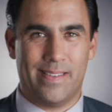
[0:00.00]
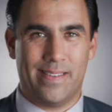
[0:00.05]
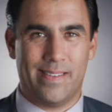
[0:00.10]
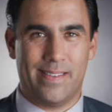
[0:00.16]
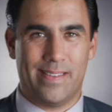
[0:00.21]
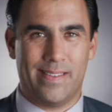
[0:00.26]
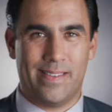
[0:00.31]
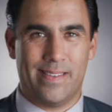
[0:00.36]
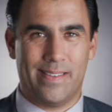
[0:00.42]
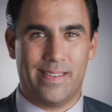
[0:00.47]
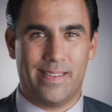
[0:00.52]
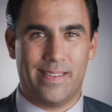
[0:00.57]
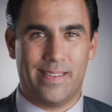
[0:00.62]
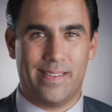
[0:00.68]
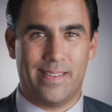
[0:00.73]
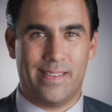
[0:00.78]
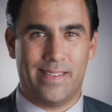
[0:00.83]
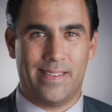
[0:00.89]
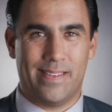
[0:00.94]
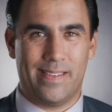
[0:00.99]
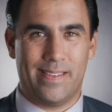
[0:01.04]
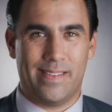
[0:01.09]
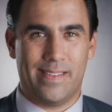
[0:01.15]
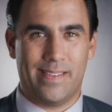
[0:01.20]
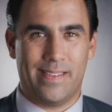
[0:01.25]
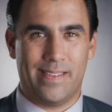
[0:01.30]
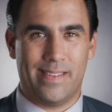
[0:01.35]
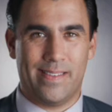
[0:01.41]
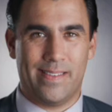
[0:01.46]

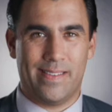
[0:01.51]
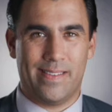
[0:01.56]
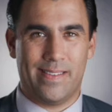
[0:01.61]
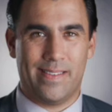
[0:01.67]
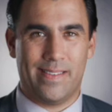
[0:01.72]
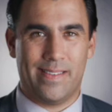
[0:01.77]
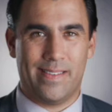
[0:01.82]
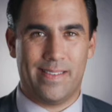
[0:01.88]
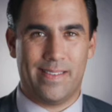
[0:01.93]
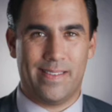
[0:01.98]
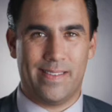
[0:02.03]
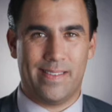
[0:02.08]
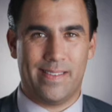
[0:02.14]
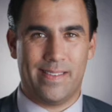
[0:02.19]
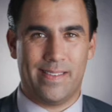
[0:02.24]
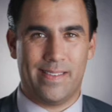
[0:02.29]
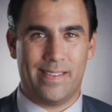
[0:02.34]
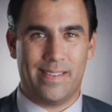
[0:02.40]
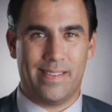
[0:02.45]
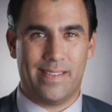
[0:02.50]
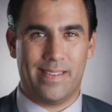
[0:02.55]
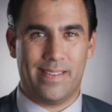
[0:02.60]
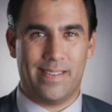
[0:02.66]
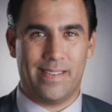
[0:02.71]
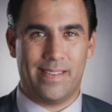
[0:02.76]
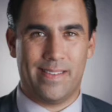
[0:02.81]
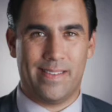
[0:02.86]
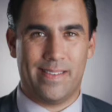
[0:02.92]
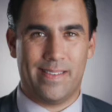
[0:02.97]

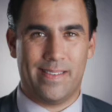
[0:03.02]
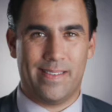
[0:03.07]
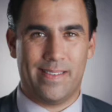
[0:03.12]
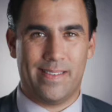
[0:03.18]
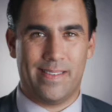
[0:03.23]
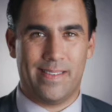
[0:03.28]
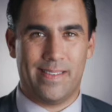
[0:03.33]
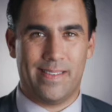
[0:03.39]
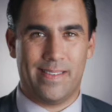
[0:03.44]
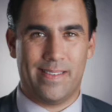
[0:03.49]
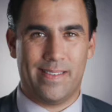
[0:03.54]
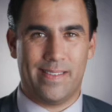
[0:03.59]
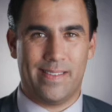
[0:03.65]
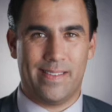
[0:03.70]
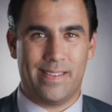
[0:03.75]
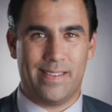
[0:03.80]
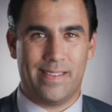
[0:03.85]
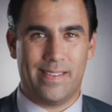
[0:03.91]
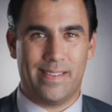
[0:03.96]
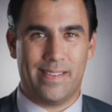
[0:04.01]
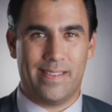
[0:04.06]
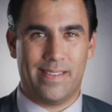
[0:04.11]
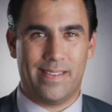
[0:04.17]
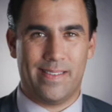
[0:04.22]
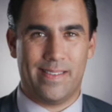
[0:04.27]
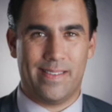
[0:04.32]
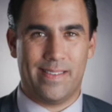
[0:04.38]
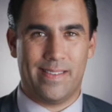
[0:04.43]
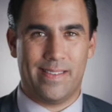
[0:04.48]

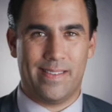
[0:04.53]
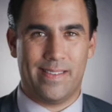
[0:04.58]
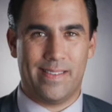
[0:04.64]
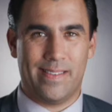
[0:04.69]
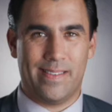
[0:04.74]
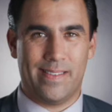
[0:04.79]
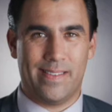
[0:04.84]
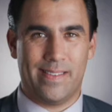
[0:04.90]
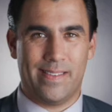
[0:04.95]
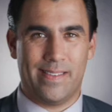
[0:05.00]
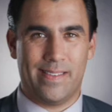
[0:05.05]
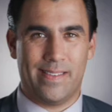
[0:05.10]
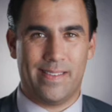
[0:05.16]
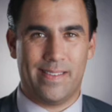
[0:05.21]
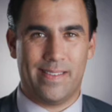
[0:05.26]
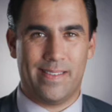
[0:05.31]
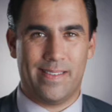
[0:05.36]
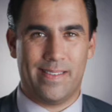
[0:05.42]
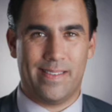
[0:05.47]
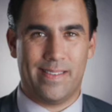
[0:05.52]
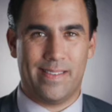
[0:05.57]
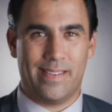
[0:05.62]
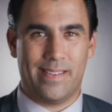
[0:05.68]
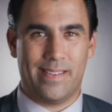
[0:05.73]
(not speaking)